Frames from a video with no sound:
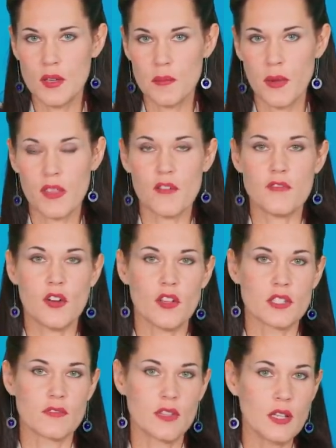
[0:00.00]
by the
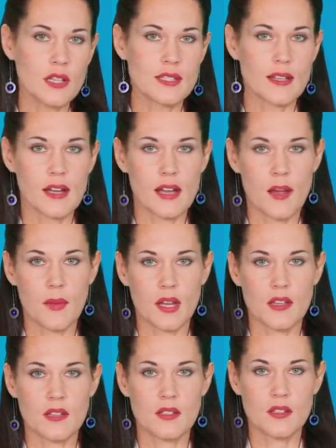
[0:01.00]
false villain
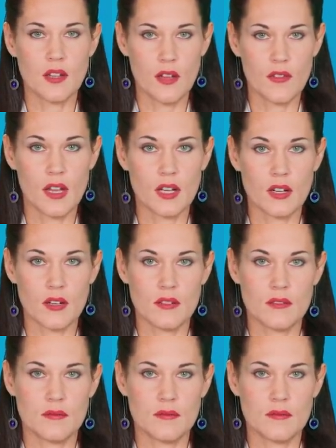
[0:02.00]
dynamic of anger.